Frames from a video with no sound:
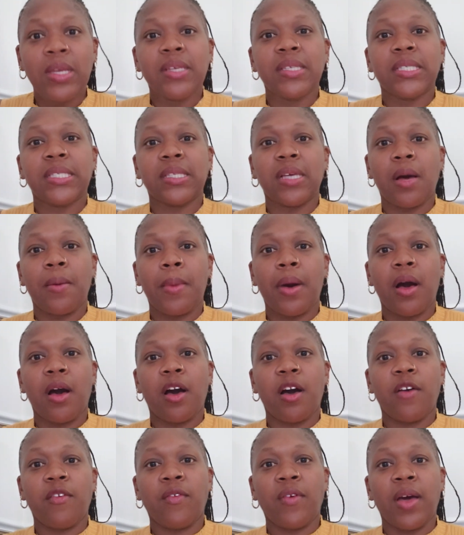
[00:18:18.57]
some
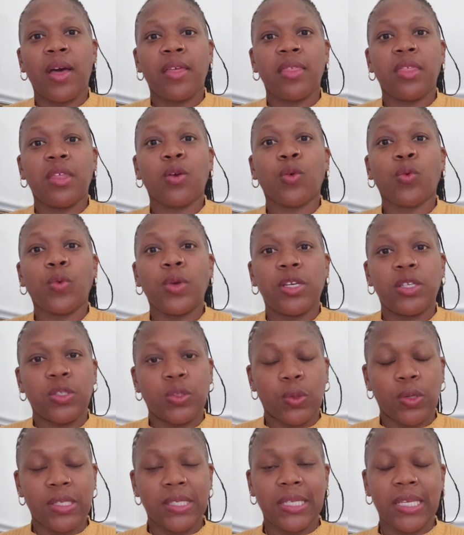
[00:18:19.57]
of the
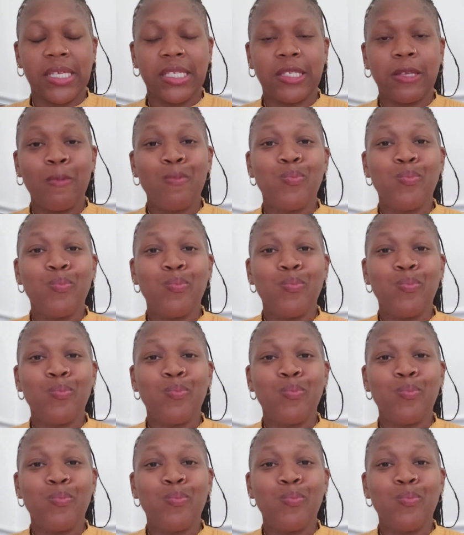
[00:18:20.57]
resources.